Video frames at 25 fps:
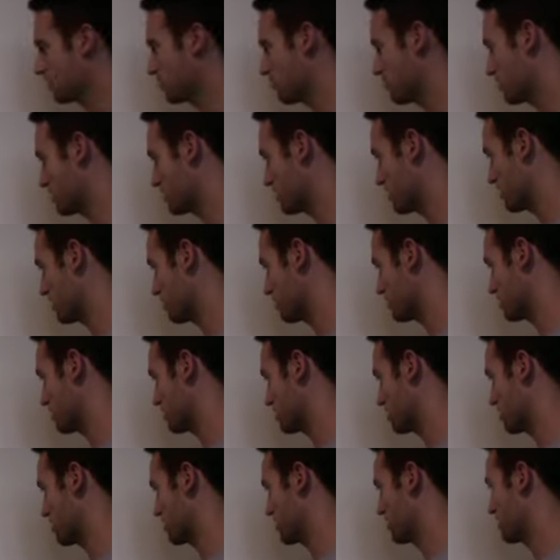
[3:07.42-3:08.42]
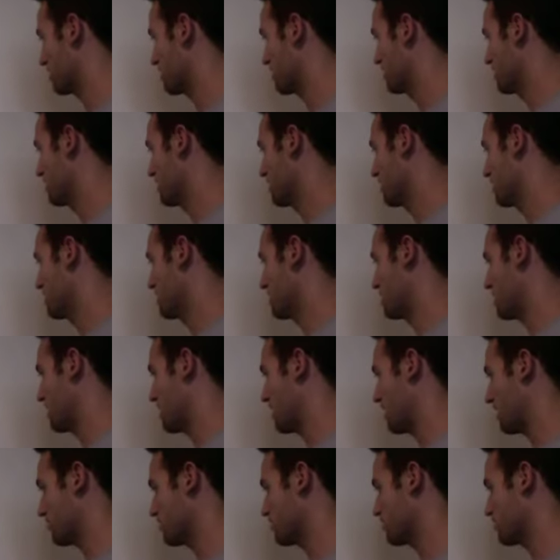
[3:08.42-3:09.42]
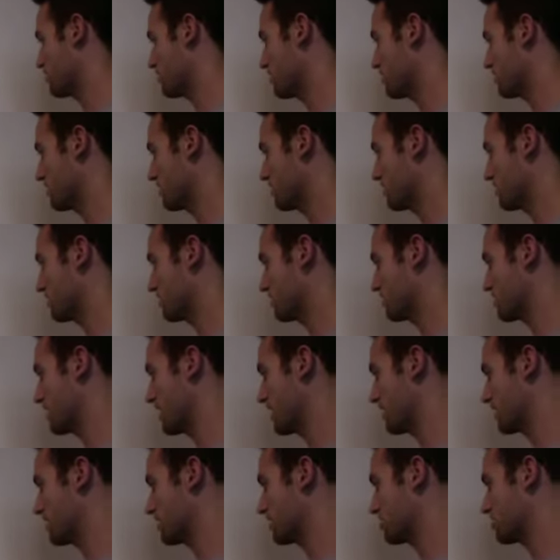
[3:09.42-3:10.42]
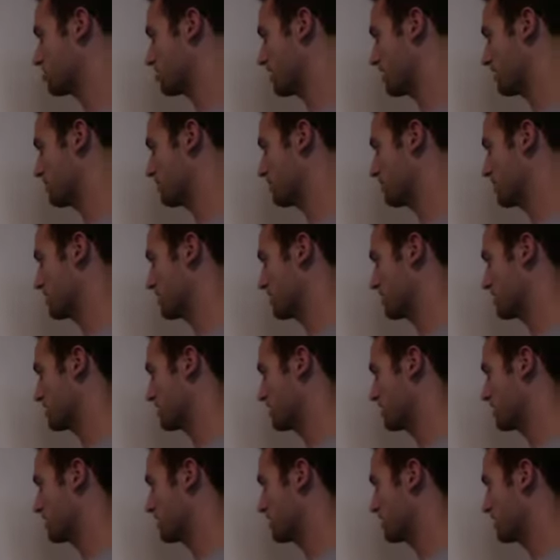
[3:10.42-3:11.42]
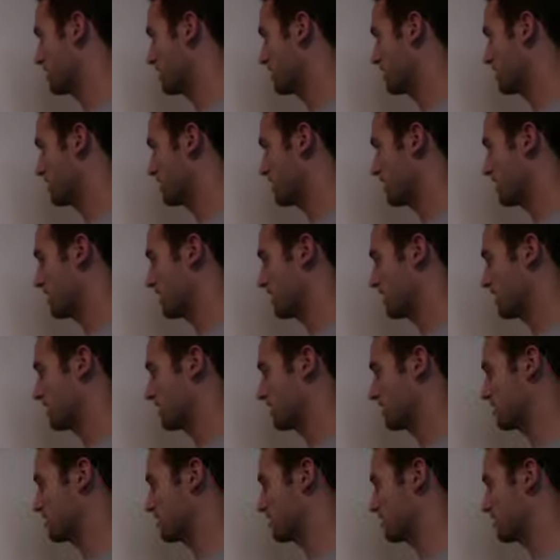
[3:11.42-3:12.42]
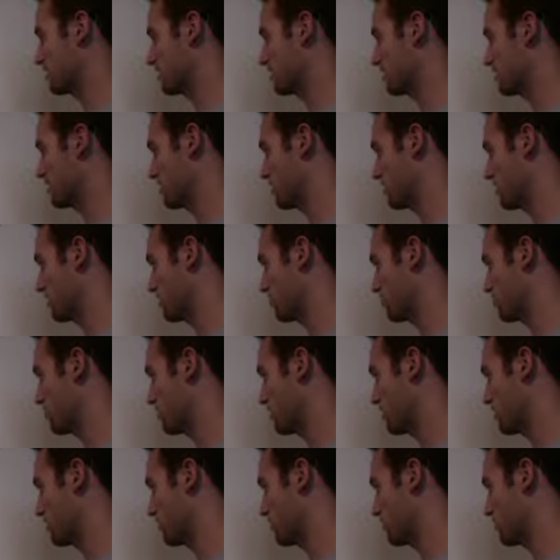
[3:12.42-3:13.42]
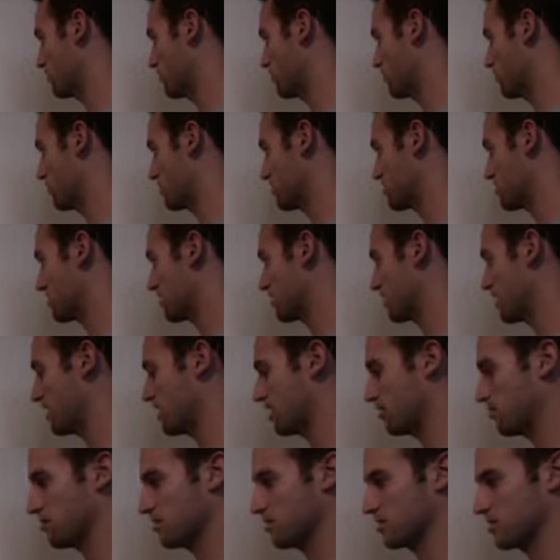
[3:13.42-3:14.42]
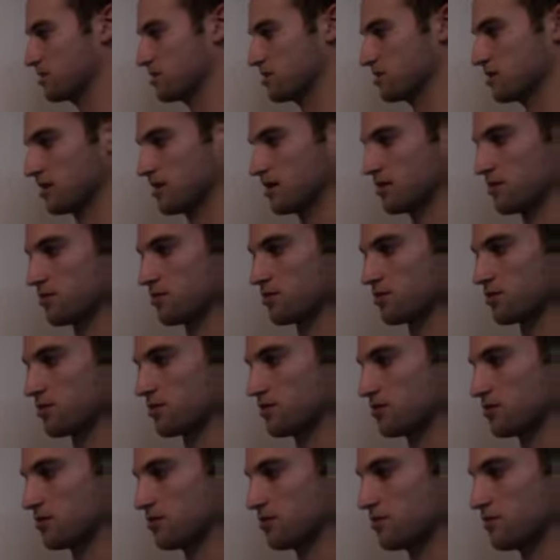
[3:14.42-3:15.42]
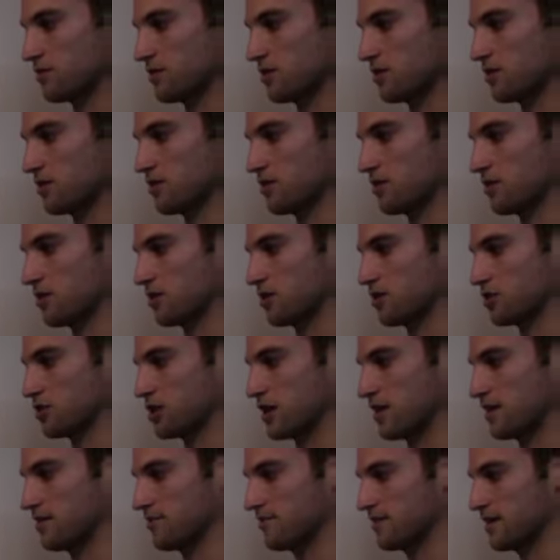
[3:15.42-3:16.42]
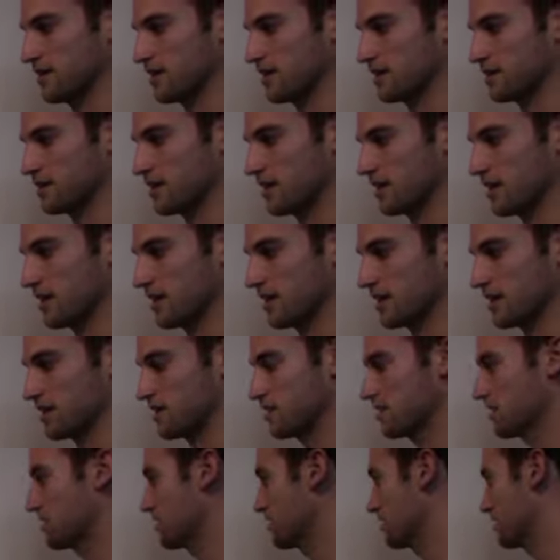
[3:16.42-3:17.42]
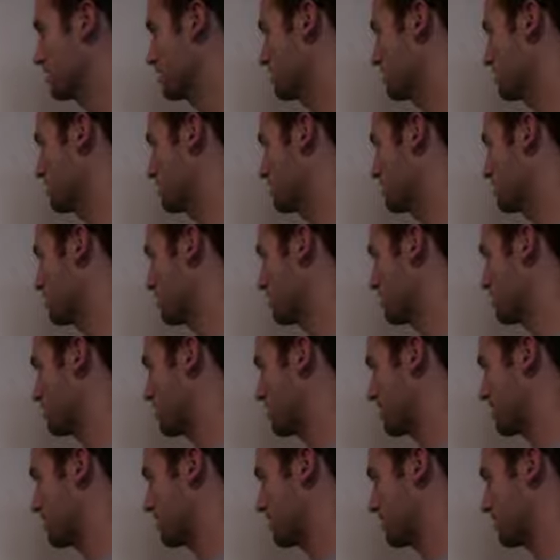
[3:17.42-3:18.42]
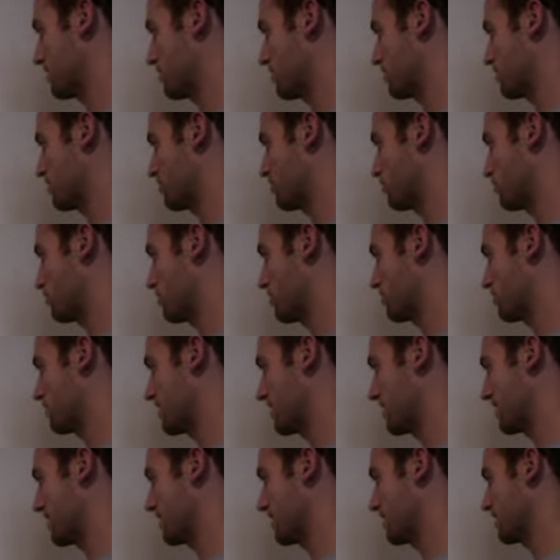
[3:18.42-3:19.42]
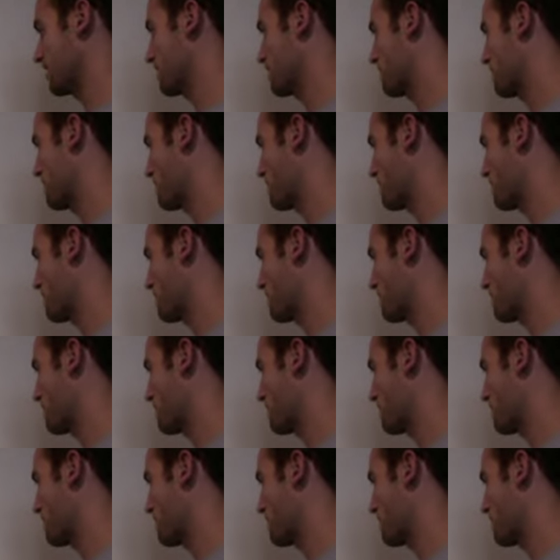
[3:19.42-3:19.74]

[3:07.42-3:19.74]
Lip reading: horizontal position. How can we take this drive phase and what's going to help us improve our drive phase and make it more of a